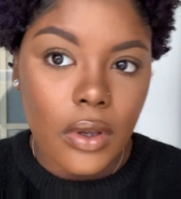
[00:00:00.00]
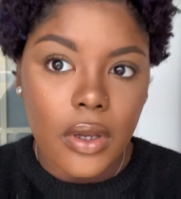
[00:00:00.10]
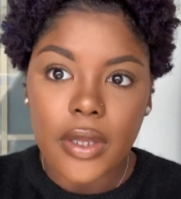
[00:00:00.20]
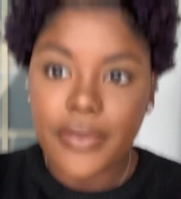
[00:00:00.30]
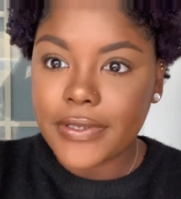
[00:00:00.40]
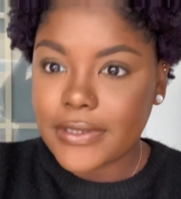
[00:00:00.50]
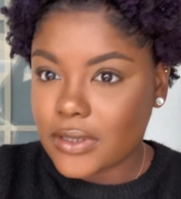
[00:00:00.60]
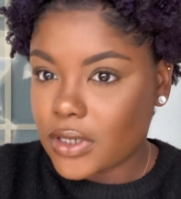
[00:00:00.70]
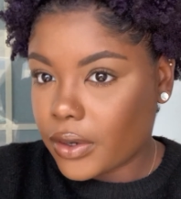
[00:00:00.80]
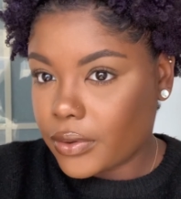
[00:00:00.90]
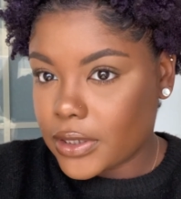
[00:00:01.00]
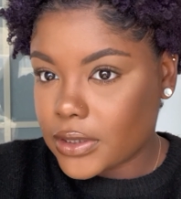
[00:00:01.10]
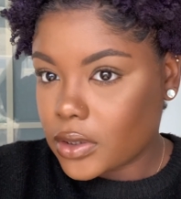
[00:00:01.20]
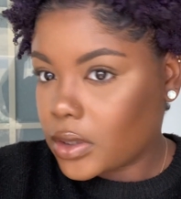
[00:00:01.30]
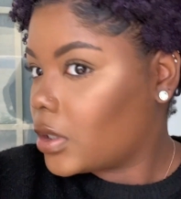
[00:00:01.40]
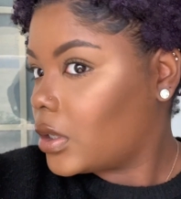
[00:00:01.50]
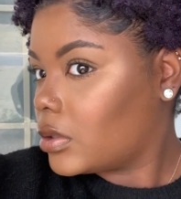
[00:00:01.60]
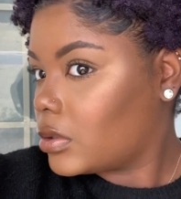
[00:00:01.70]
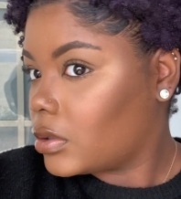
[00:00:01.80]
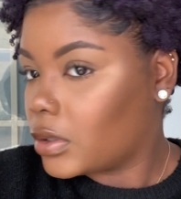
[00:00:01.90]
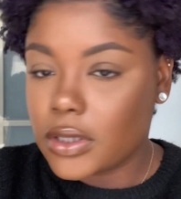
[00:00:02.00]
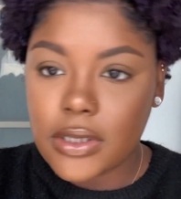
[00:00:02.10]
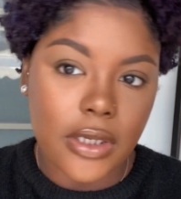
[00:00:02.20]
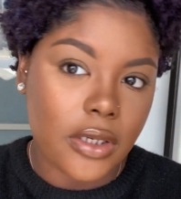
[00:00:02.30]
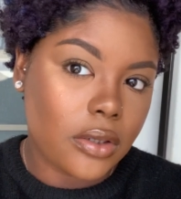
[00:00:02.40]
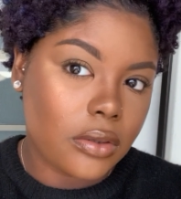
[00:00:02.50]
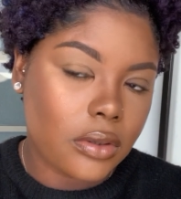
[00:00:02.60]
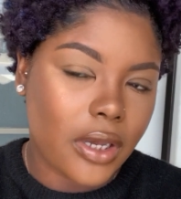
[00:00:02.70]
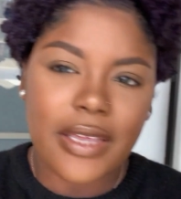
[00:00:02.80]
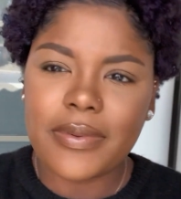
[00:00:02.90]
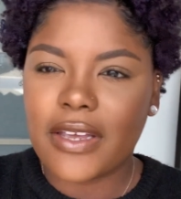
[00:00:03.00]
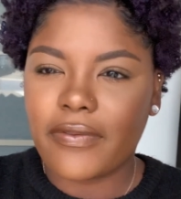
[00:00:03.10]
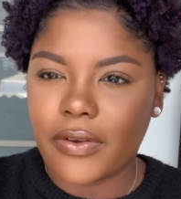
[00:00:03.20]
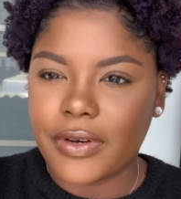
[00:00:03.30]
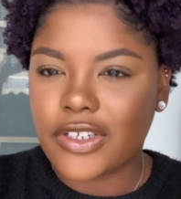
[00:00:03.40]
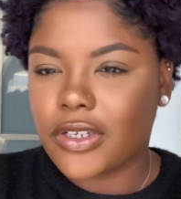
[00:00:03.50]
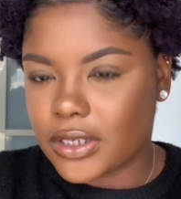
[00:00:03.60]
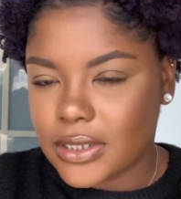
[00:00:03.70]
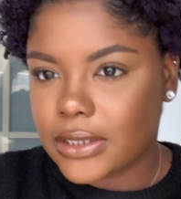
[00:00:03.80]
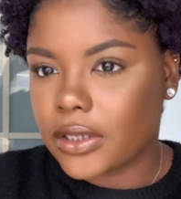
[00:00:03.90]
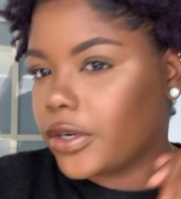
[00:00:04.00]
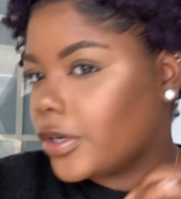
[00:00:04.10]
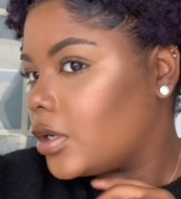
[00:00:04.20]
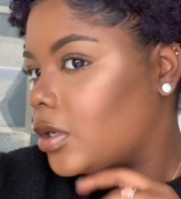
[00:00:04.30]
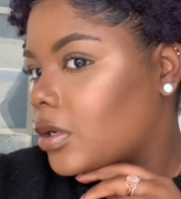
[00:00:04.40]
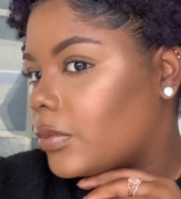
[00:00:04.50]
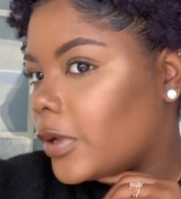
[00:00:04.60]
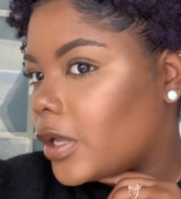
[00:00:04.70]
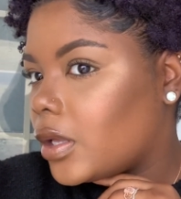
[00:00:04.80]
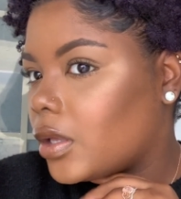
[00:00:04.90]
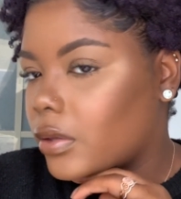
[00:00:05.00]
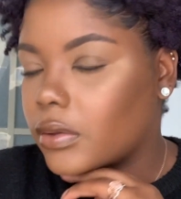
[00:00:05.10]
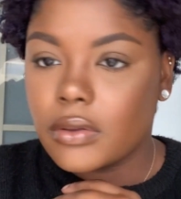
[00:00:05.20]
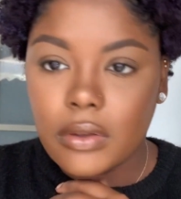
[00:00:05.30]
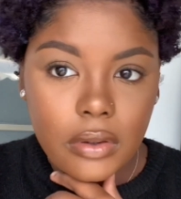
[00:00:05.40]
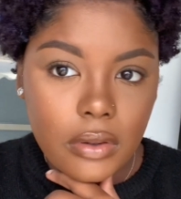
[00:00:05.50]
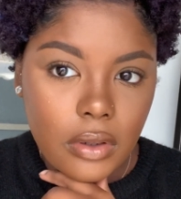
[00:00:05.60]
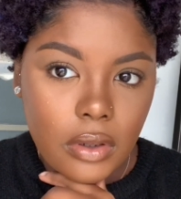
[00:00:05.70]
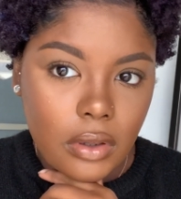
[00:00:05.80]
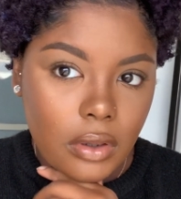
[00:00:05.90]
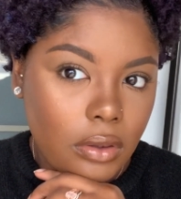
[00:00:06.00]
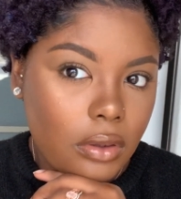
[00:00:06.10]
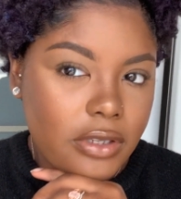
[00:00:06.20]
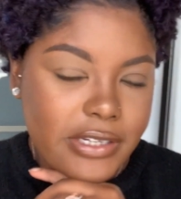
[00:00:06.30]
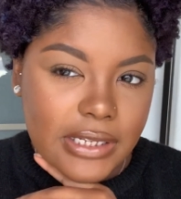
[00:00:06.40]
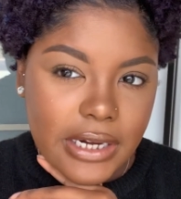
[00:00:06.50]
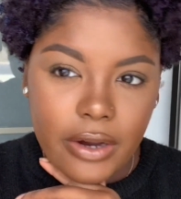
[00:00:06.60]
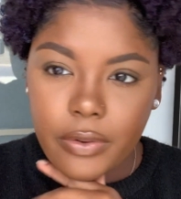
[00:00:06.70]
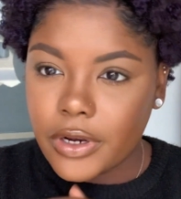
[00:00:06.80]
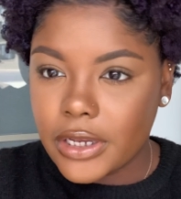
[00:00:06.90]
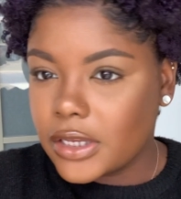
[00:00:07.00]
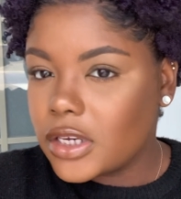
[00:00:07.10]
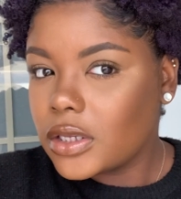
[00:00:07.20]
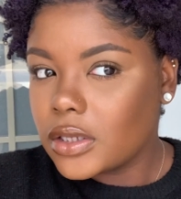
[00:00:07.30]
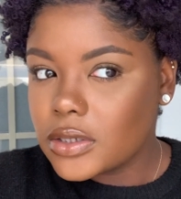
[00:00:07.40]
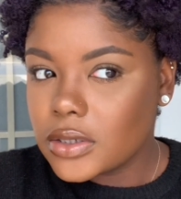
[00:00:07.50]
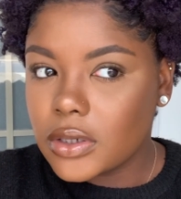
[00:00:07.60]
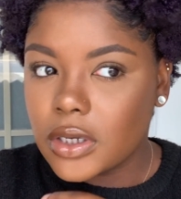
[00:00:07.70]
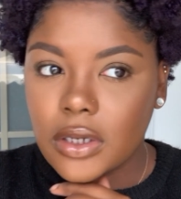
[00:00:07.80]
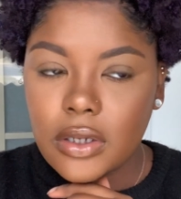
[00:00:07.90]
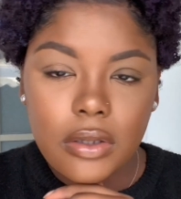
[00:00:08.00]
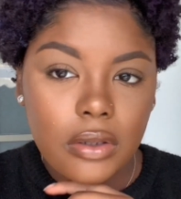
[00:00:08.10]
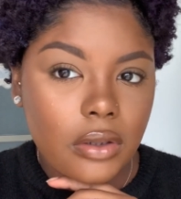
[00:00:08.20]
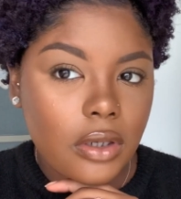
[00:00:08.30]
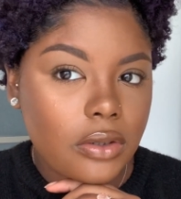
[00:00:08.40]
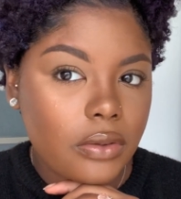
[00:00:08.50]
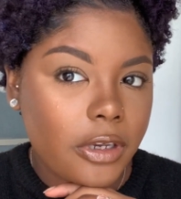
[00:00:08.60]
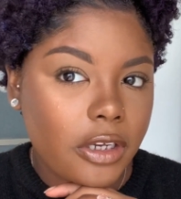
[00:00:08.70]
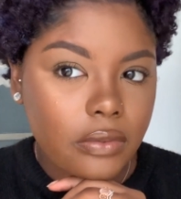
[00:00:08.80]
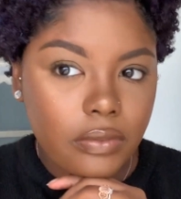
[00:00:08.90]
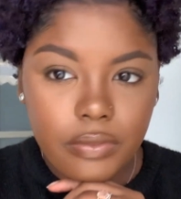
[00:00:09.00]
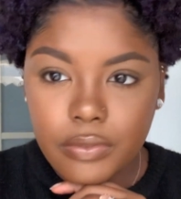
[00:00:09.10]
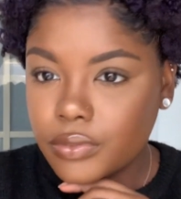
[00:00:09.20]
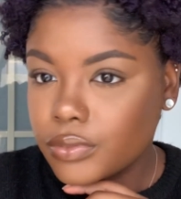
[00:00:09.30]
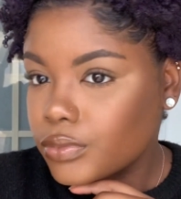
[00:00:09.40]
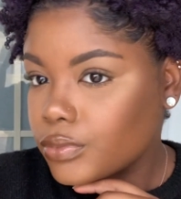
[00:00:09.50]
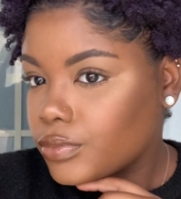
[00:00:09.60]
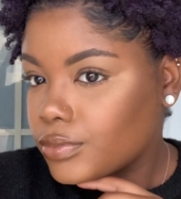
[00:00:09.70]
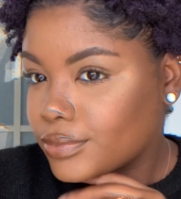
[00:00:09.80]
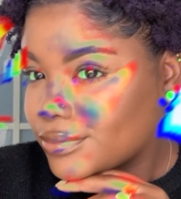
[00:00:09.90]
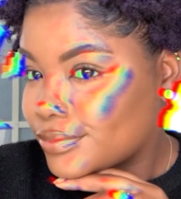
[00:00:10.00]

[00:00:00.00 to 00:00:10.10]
and this is how it's looking. Looks good. I keep saying foundation, the concealer, but this is an hour in. It looks okay, not too bad. Hey